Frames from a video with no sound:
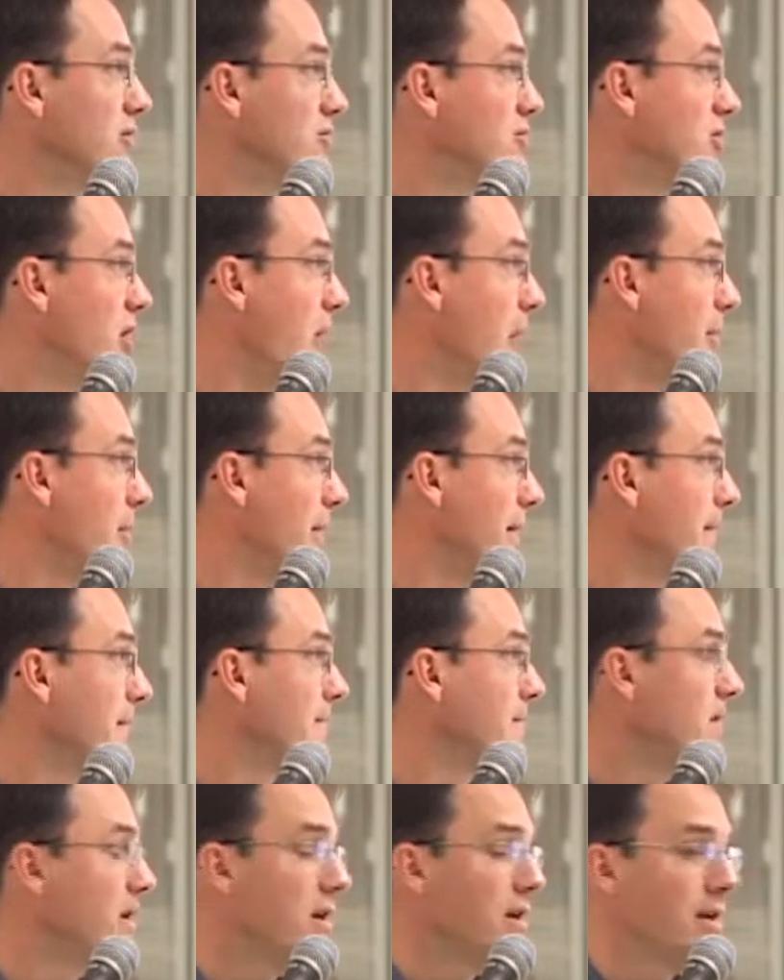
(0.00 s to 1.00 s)
a little shopping.
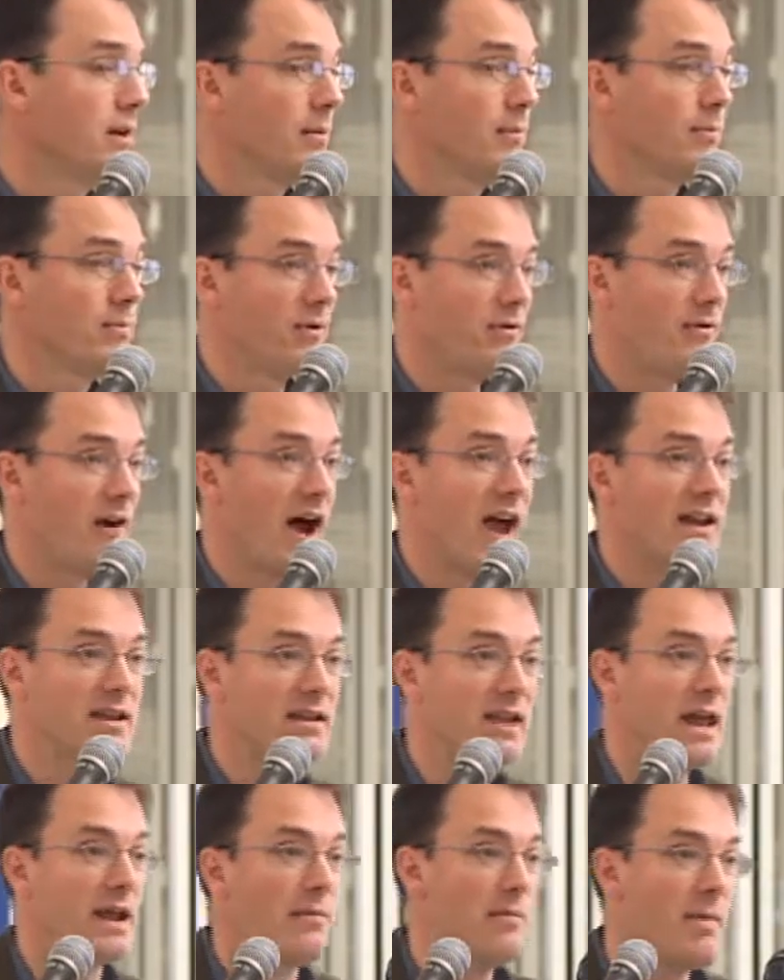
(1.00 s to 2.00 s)

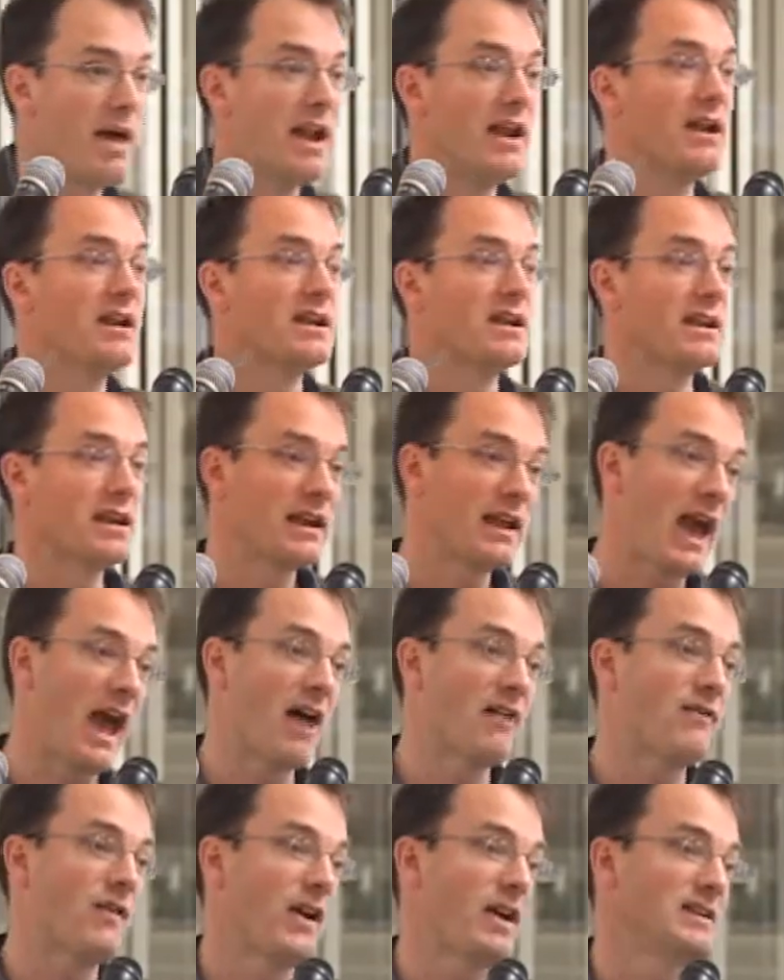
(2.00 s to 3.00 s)
Providing that amenity and
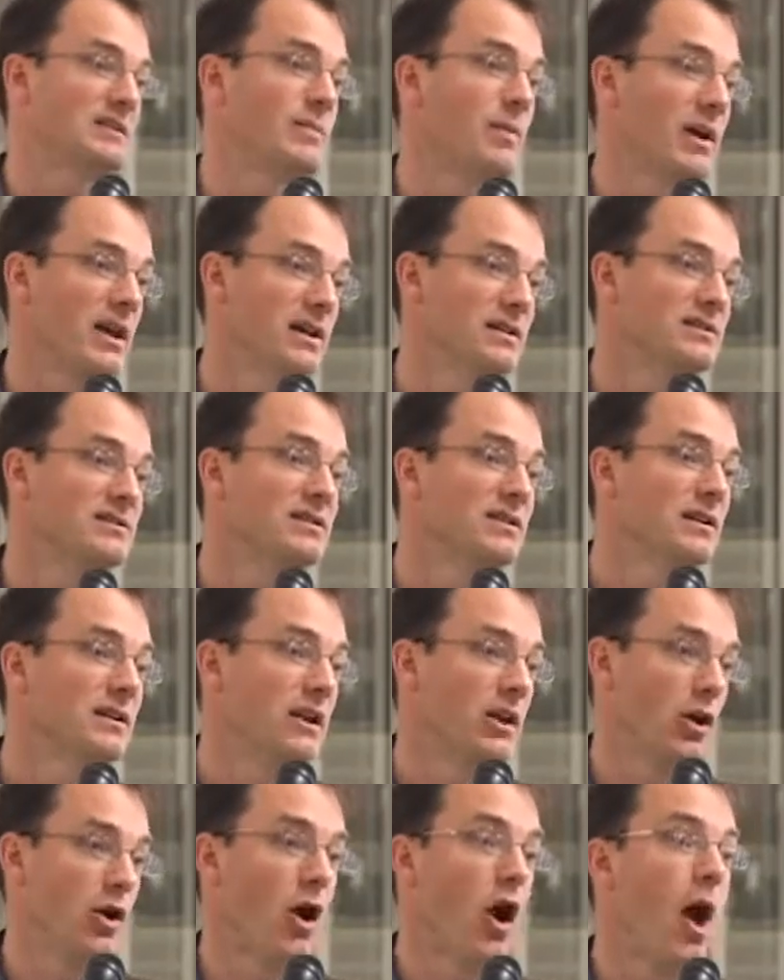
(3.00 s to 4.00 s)
cafe space.
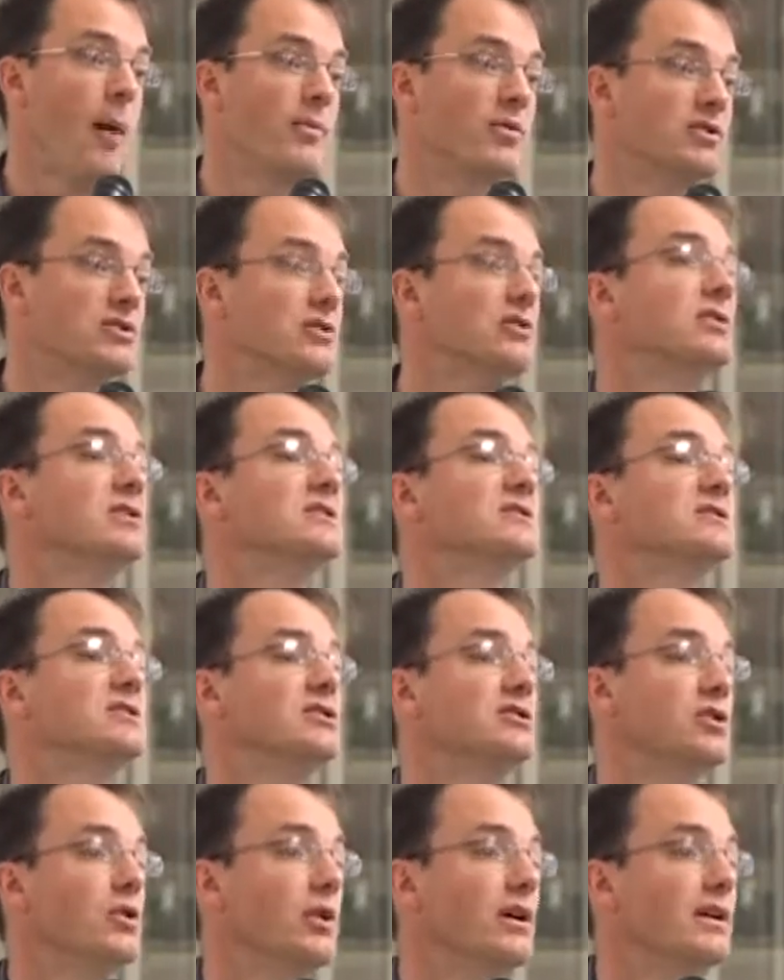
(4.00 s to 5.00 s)
There are opportunities to
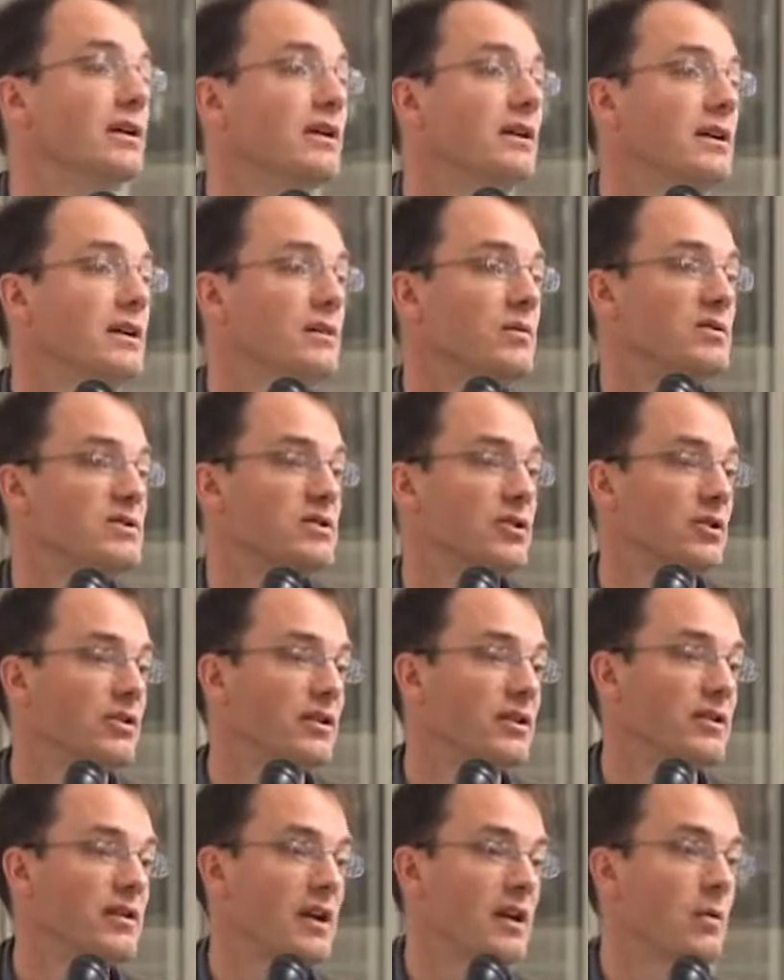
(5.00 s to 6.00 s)
do it. We
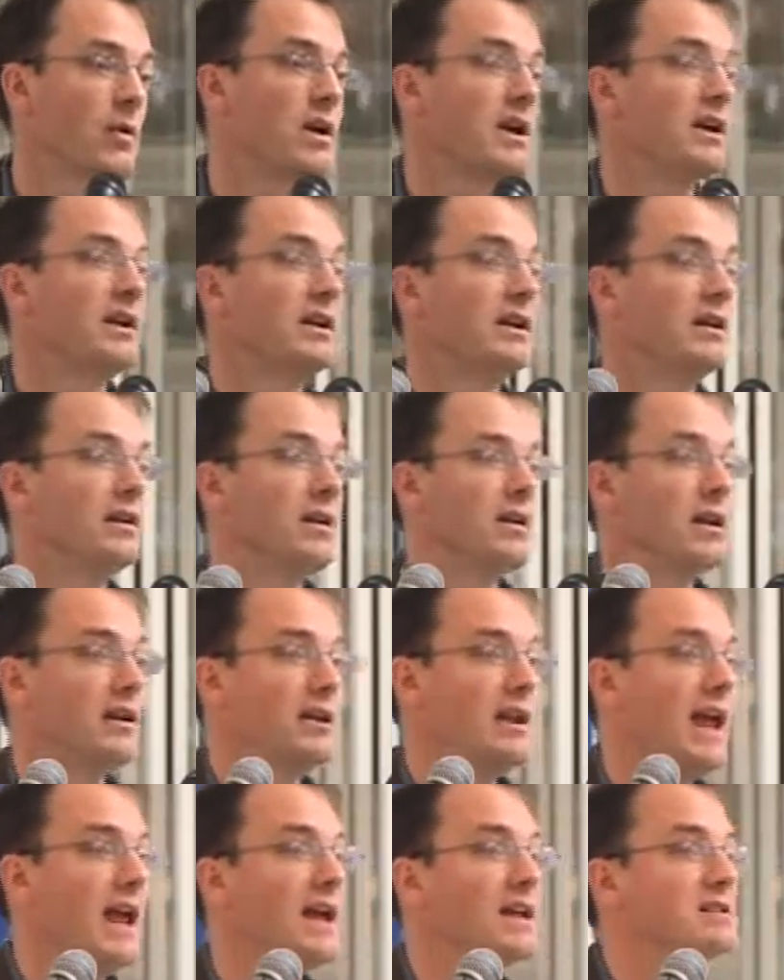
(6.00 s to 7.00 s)
certainly think we can
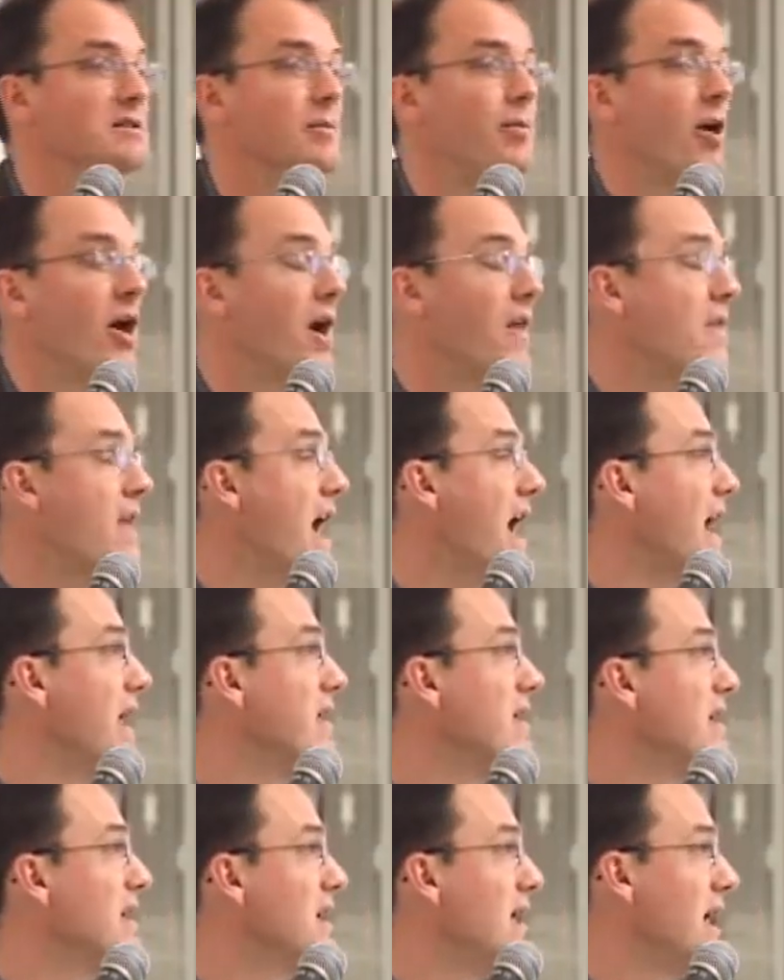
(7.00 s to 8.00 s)
enhance upon that
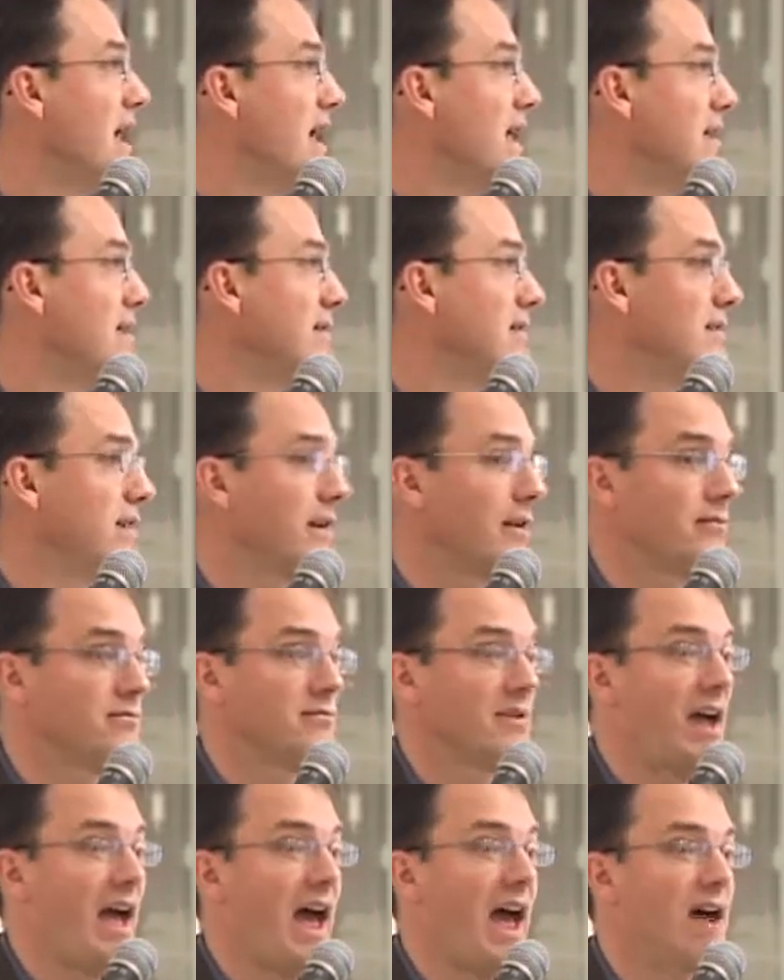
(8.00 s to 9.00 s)
and
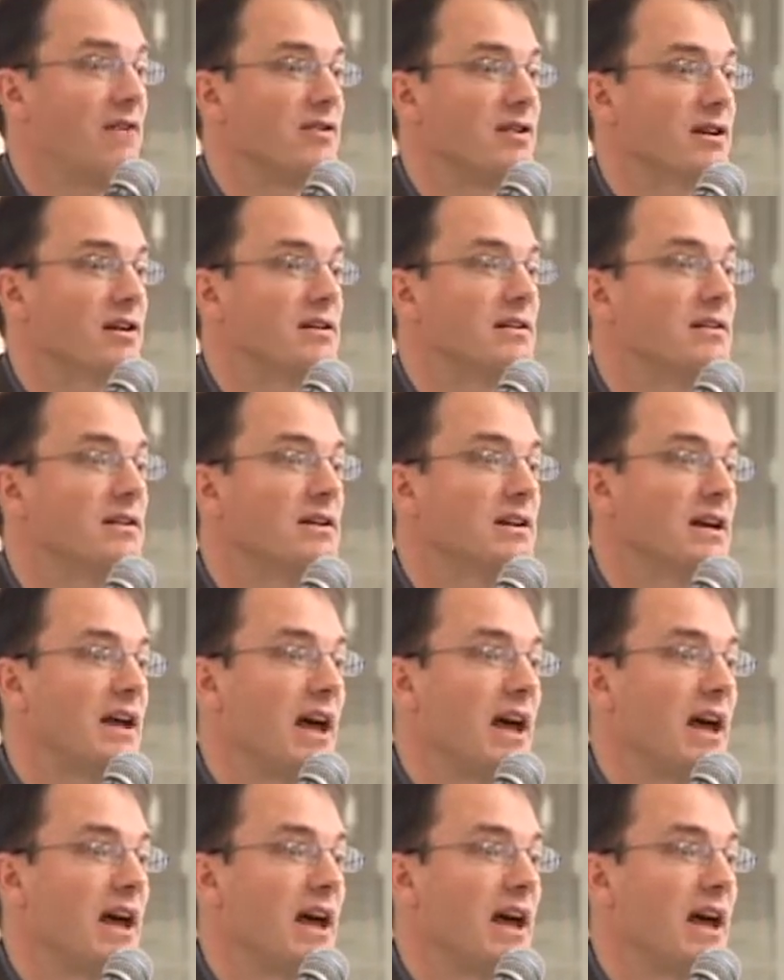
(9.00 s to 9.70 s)
have a